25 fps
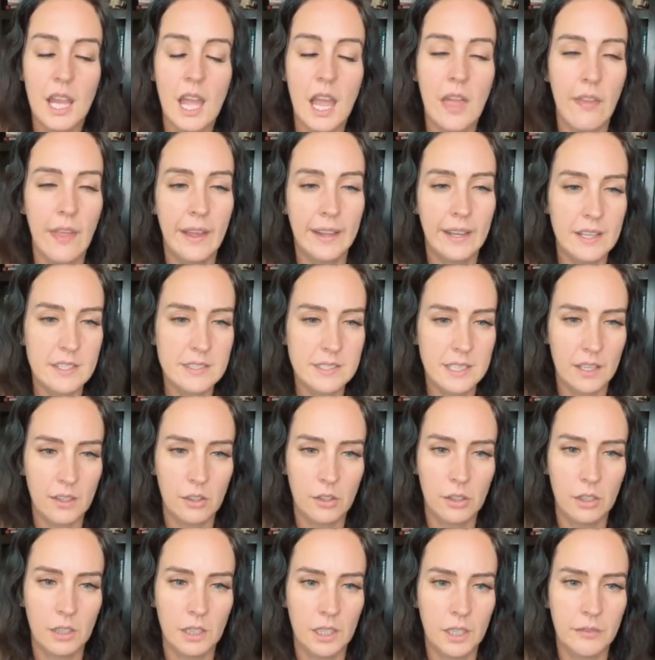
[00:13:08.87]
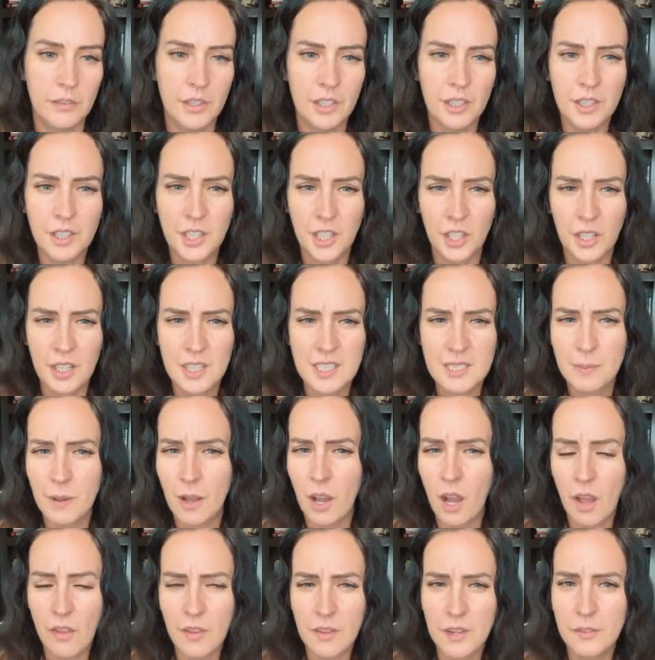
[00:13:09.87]
And like I said earlier, if you're curious
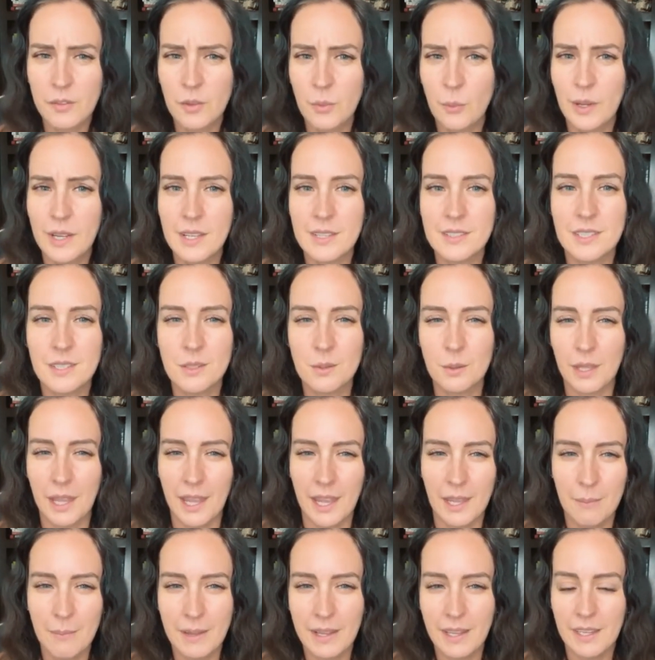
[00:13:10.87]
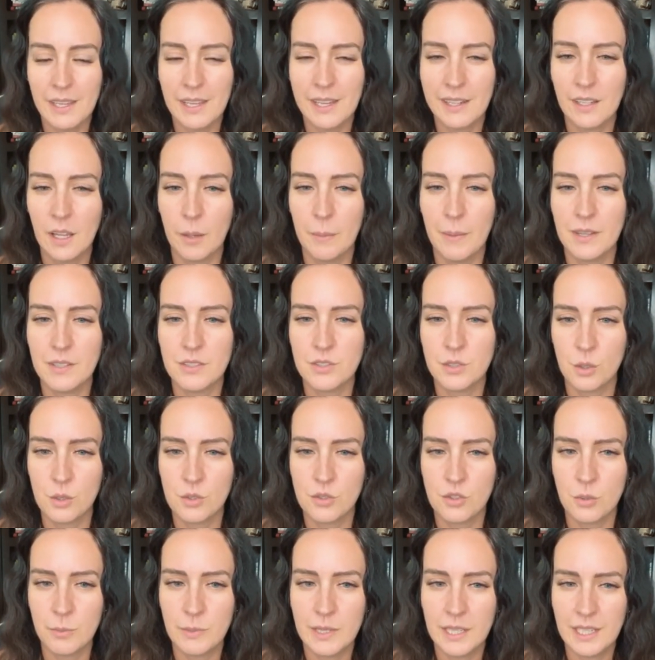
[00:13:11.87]
about all the different ways that you can make an income on
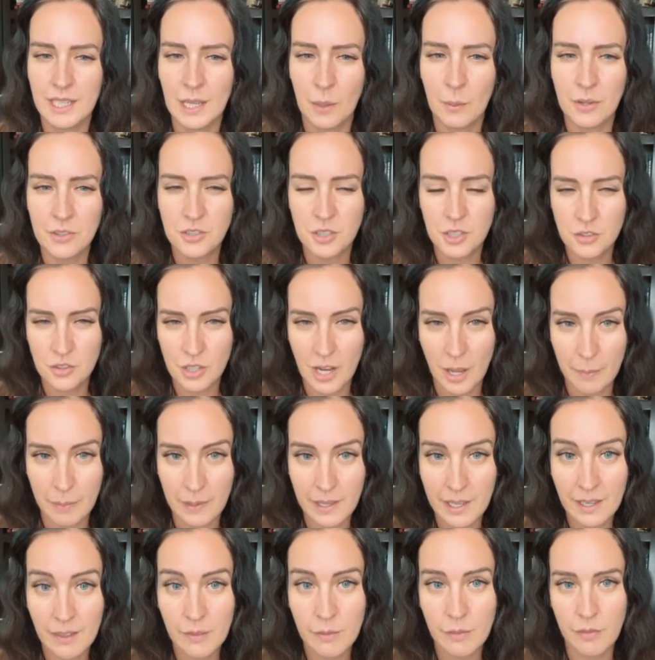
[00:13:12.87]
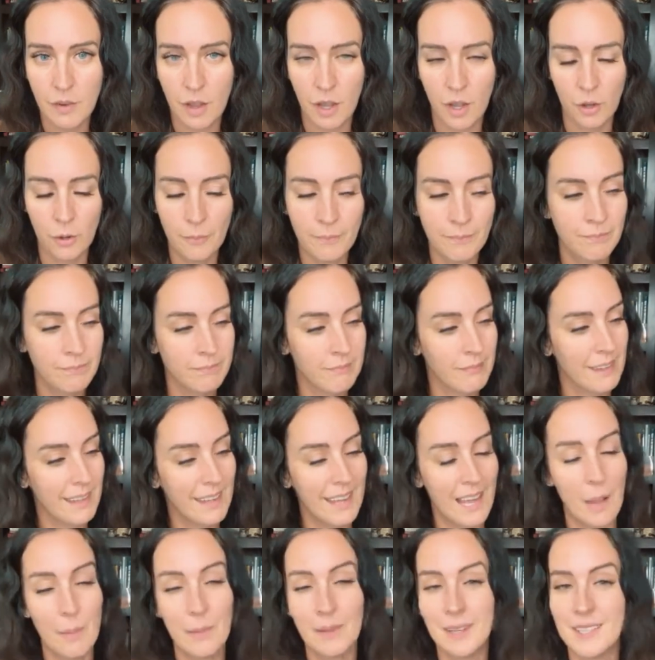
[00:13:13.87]
social media, I want you to drop info
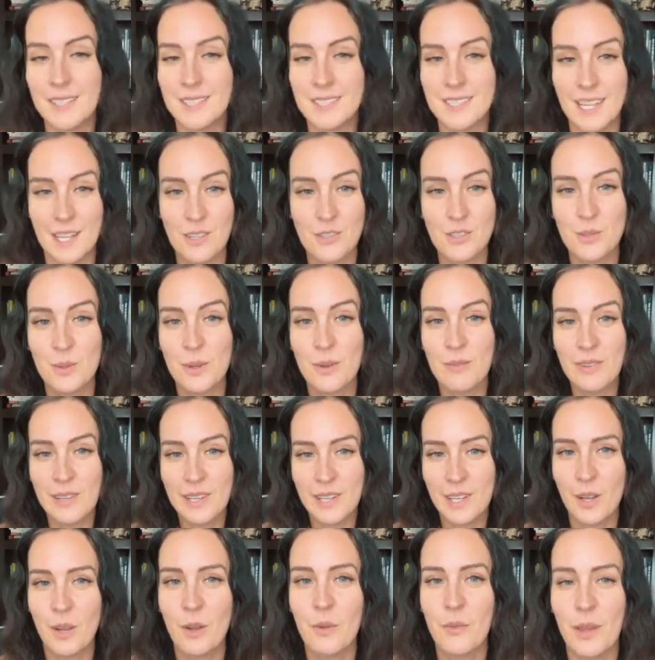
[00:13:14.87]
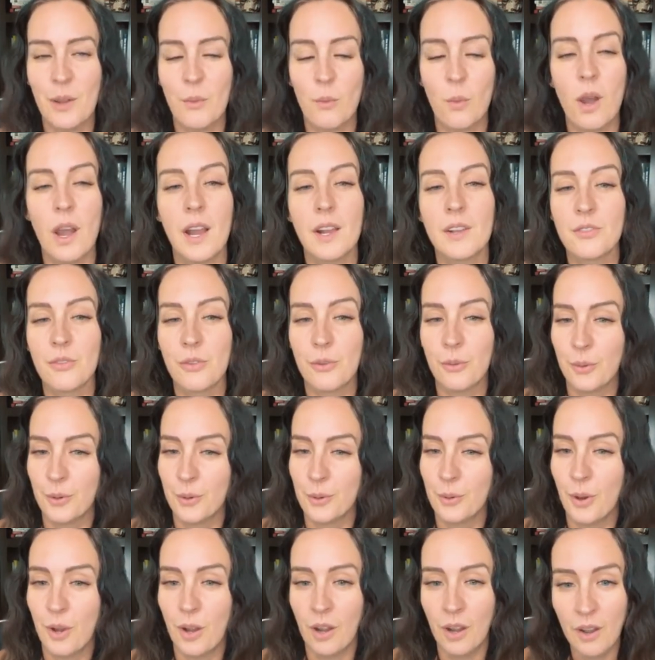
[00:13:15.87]
I'm going to send you a video that walks
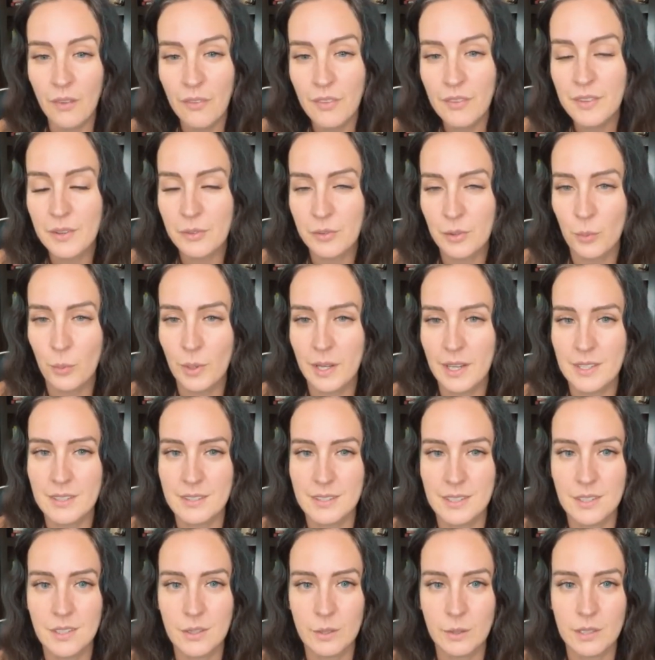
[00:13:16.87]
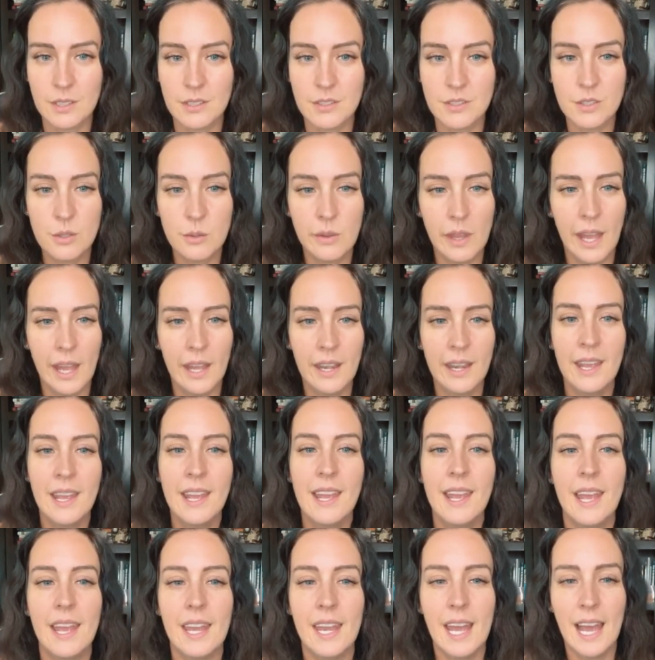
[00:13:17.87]
through all the different ways that you can do that
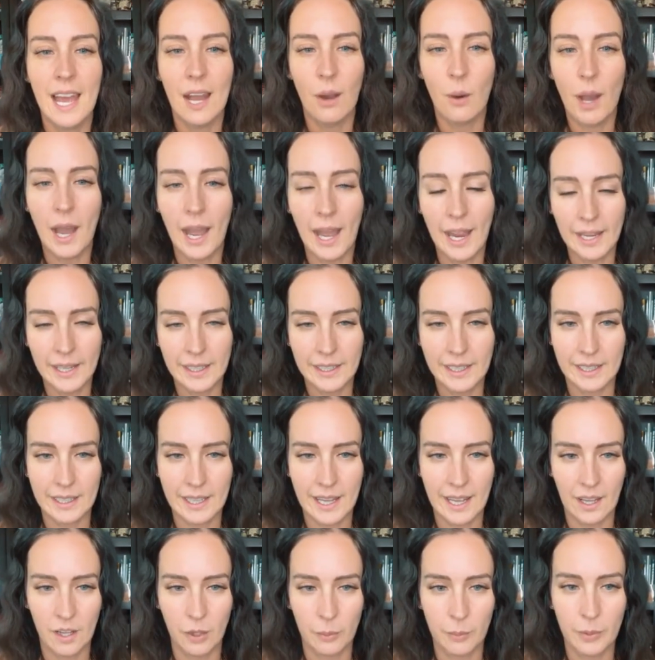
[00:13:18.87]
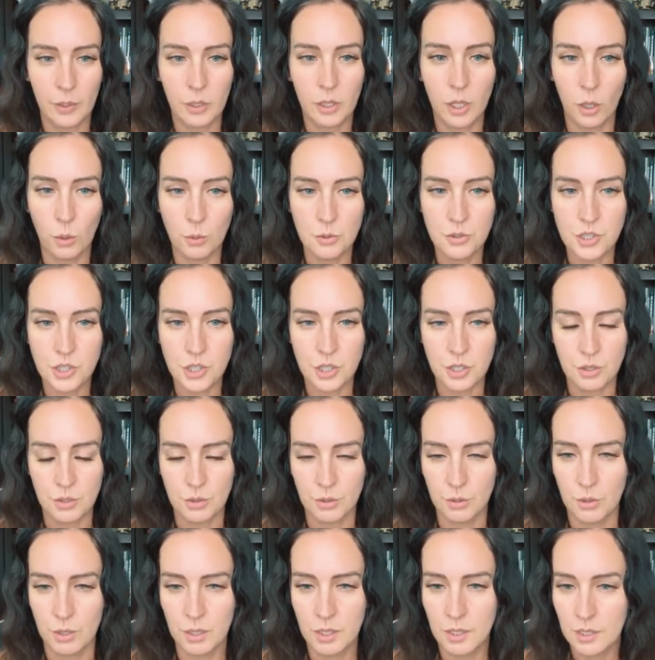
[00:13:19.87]
and how I can help coach
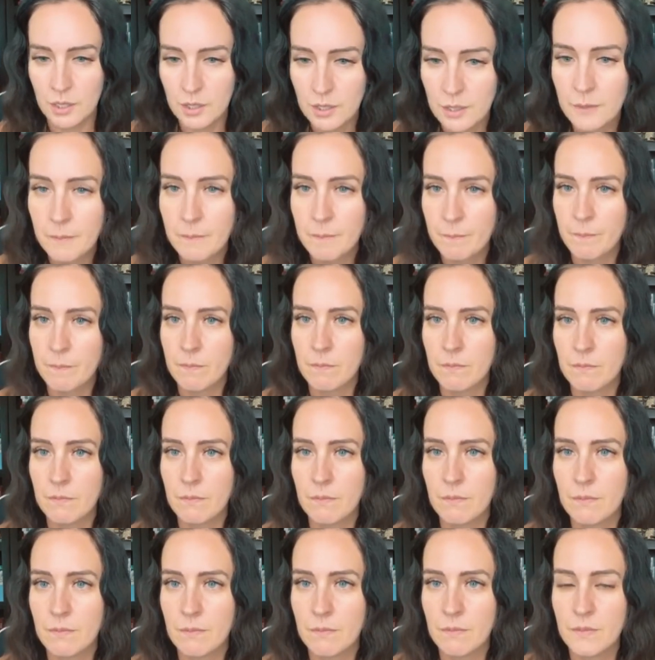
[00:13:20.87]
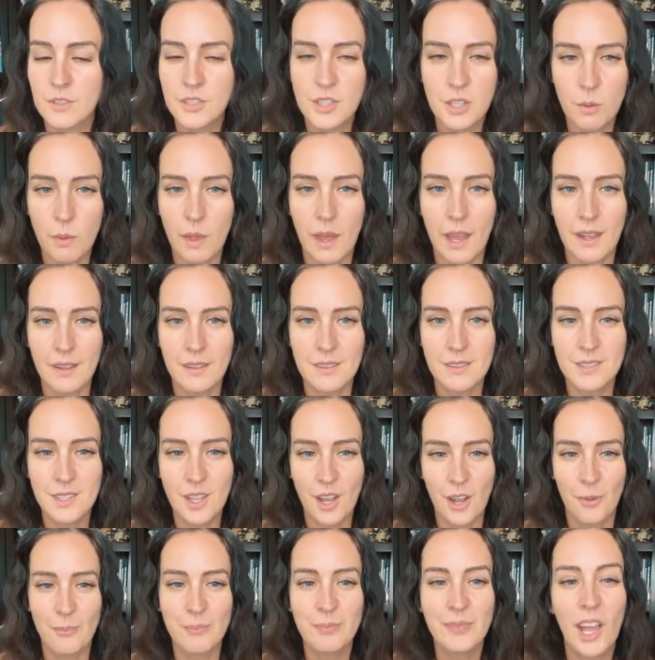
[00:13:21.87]
you to that.
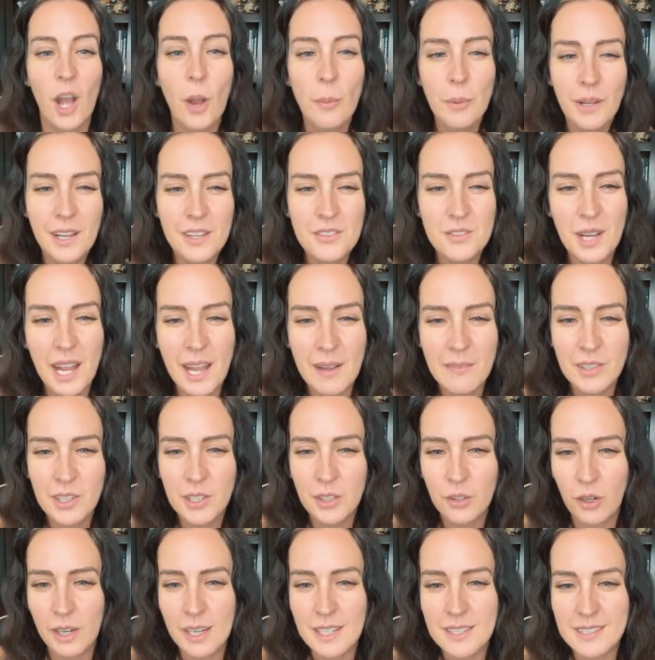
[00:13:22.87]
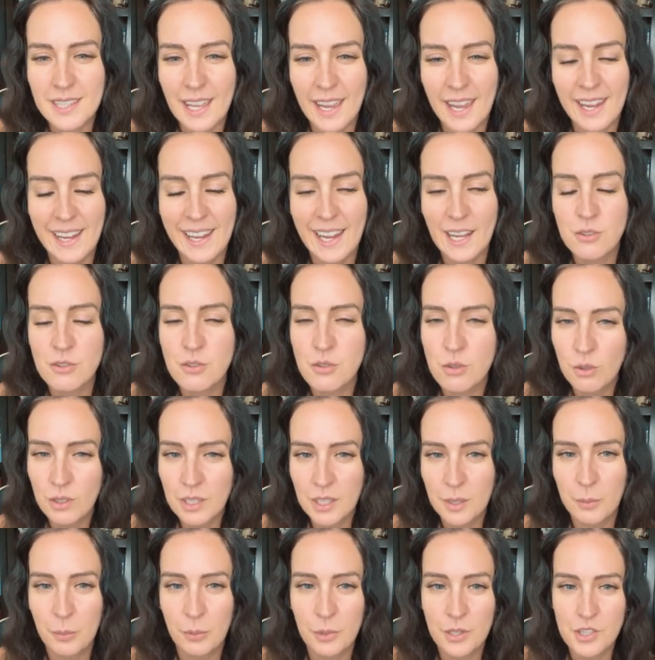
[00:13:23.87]
So I hope you guys are having a great day. I
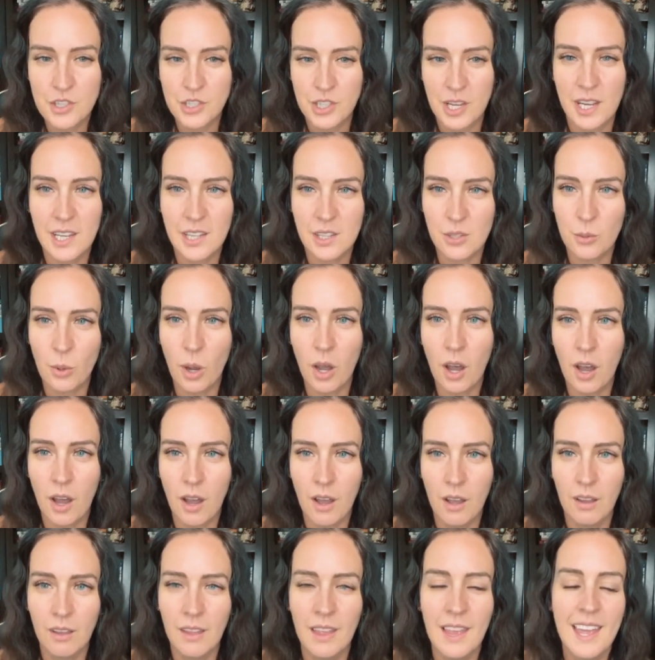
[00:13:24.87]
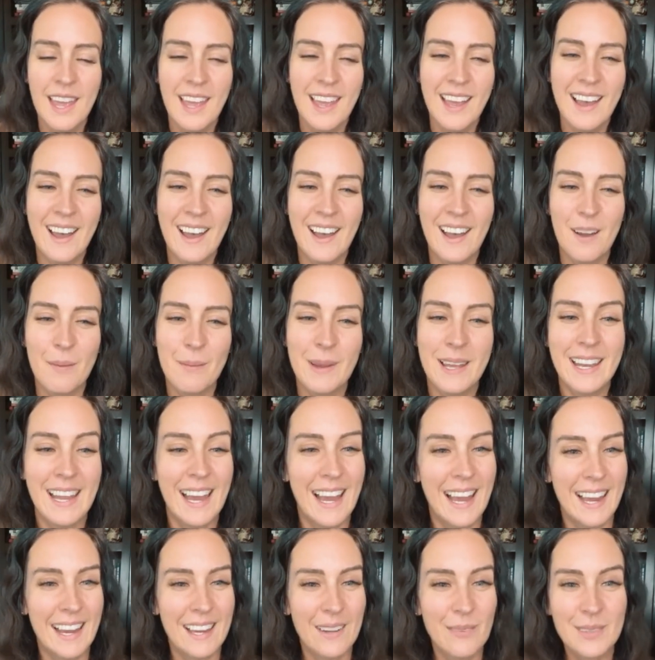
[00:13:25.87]
truly appreciate you all. Um, and
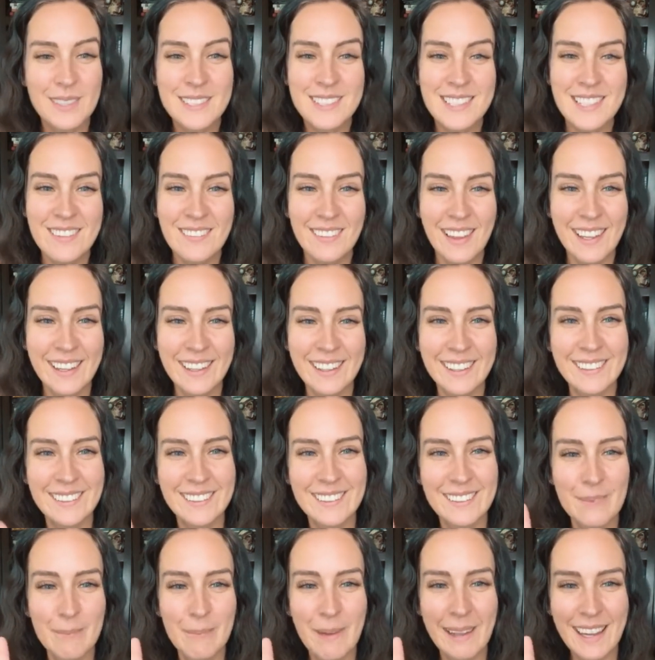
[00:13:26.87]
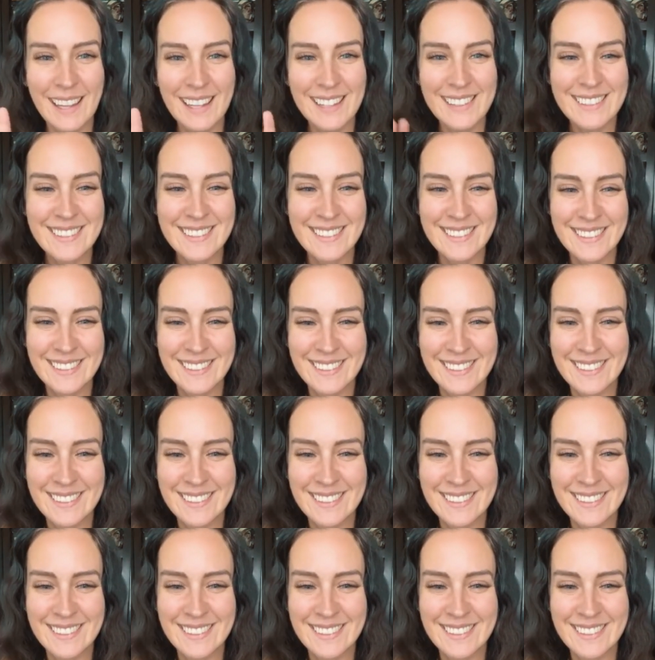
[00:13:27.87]
I will see you later. Bye guys.